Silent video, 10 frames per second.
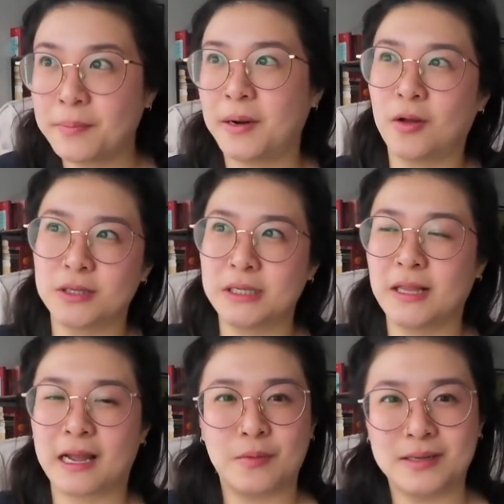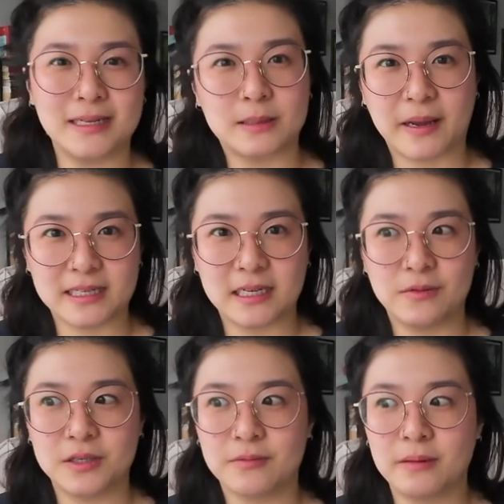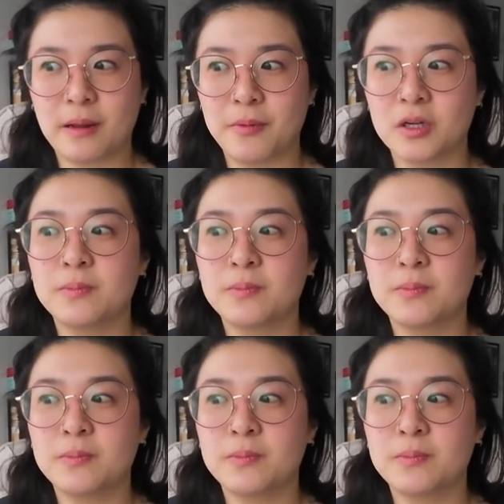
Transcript: but also like I wouldn't expect anyone to read my books,